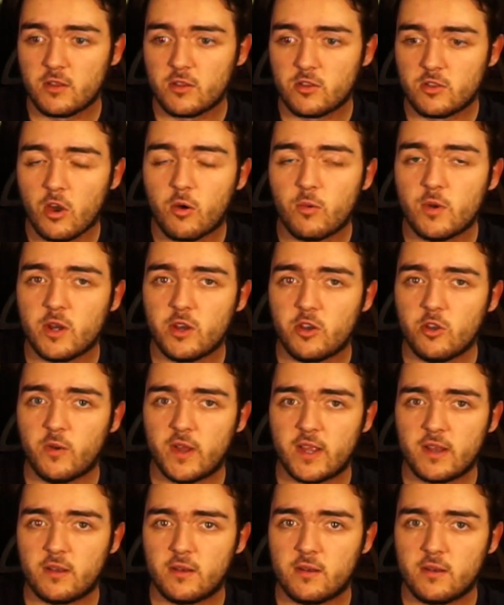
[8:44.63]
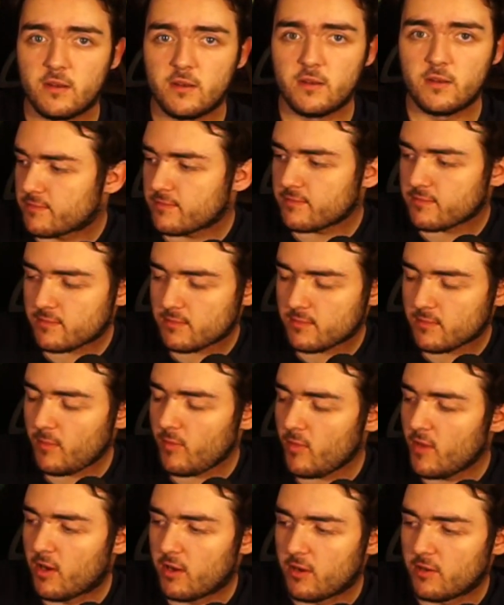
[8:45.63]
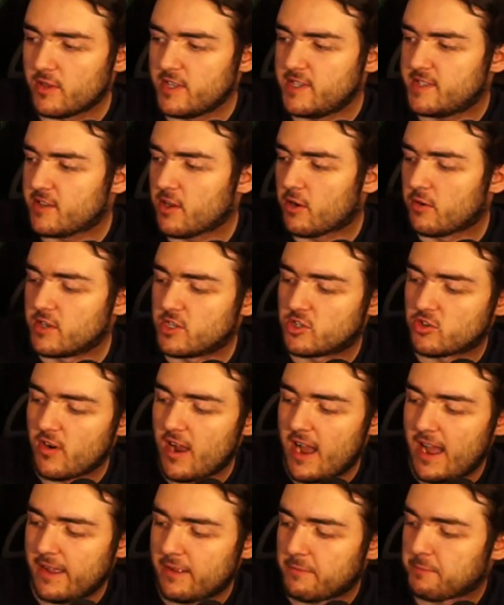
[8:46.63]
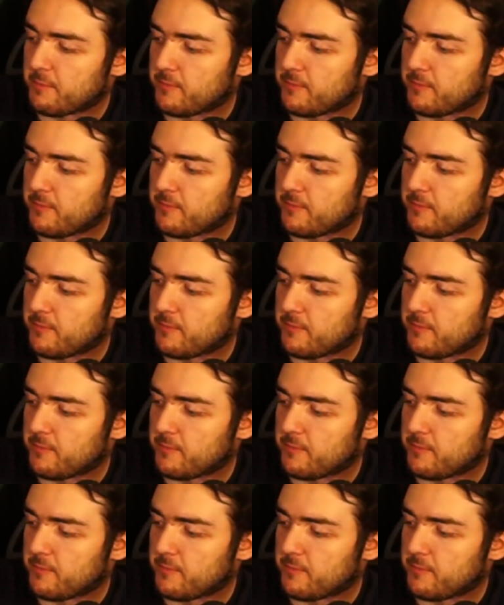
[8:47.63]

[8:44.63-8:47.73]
Go and do it. Or at least go and try.